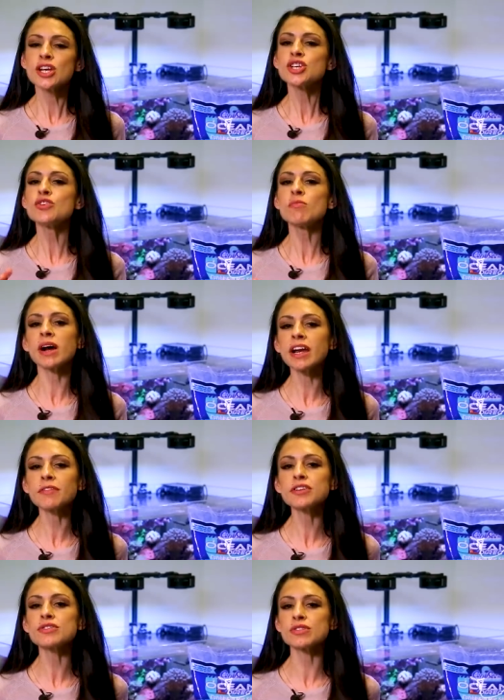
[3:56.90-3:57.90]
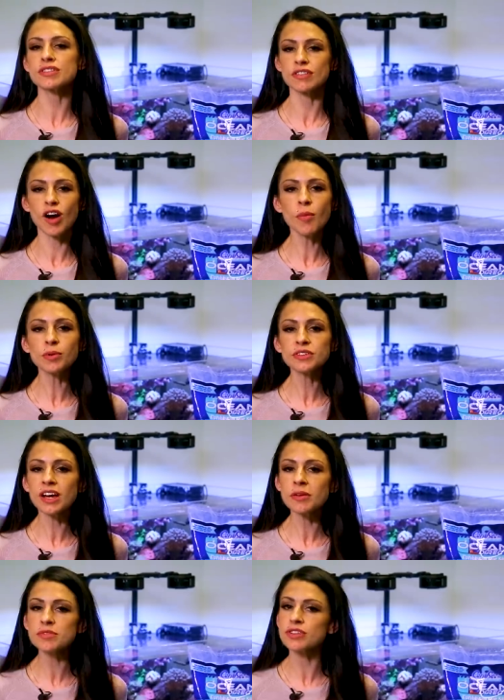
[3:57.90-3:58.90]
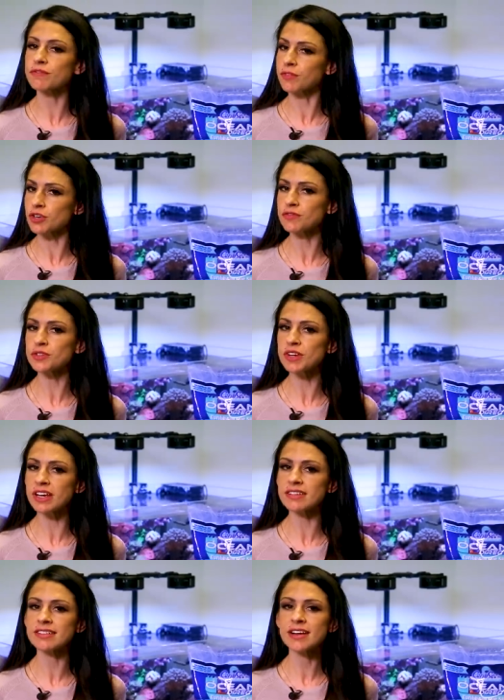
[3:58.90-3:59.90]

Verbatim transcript: You might have to do this a couple times the first few days,